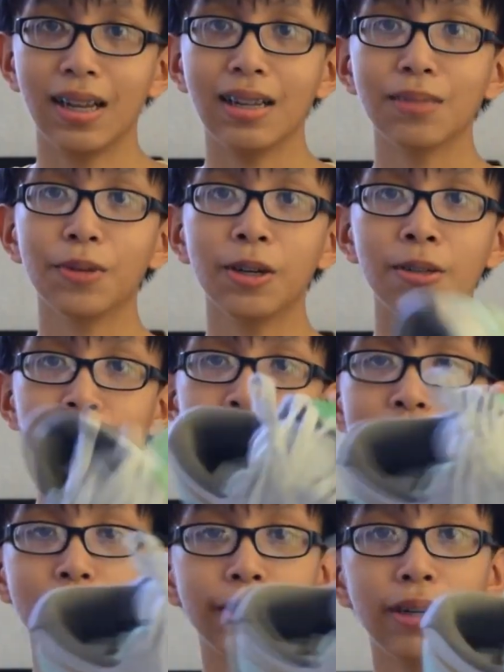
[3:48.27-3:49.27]
As a bonus
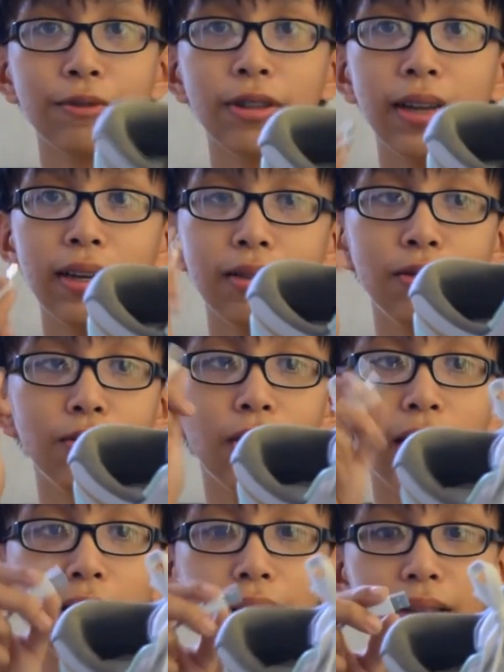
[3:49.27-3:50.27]
feature, I would like to
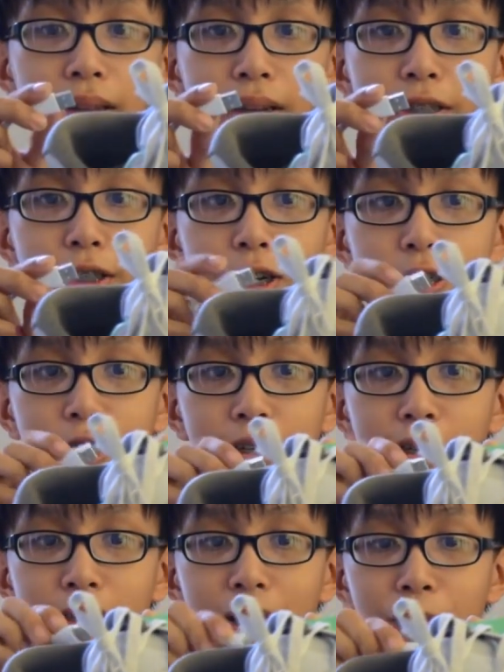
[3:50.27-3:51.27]
add a
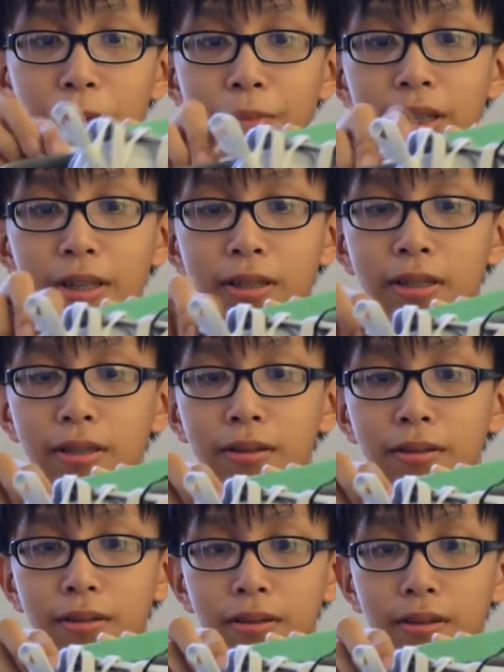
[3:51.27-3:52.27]
charging capability